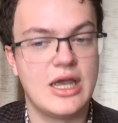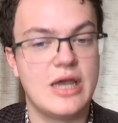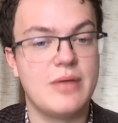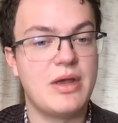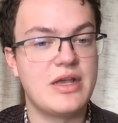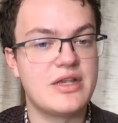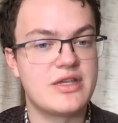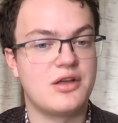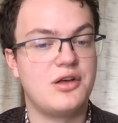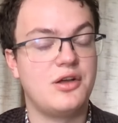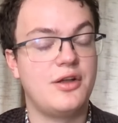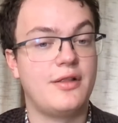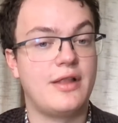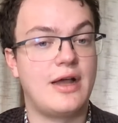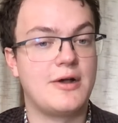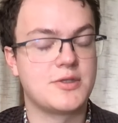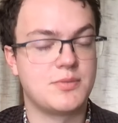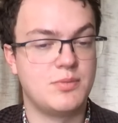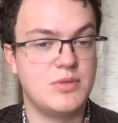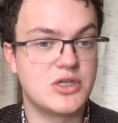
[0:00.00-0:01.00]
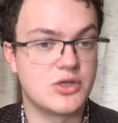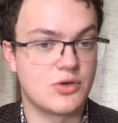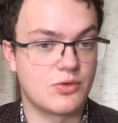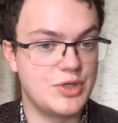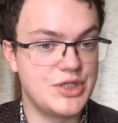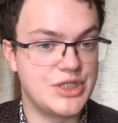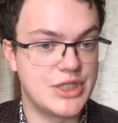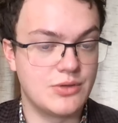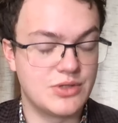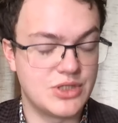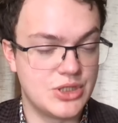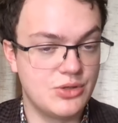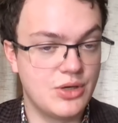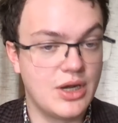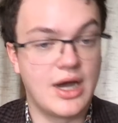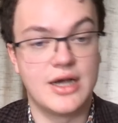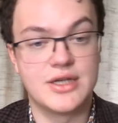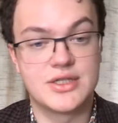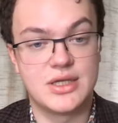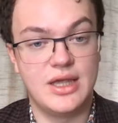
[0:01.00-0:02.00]
It basically allows me to reach out to you
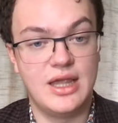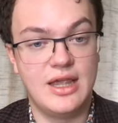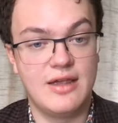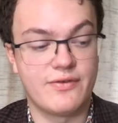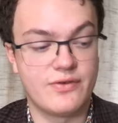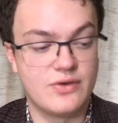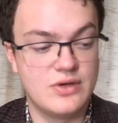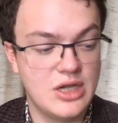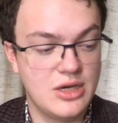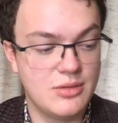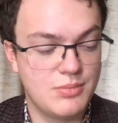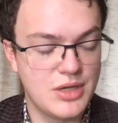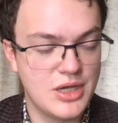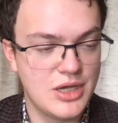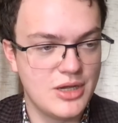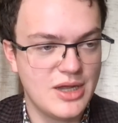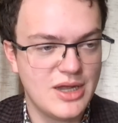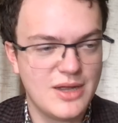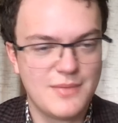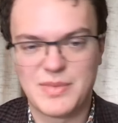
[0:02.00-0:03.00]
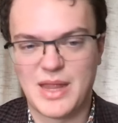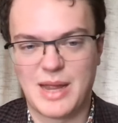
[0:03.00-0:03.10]
guys if need be.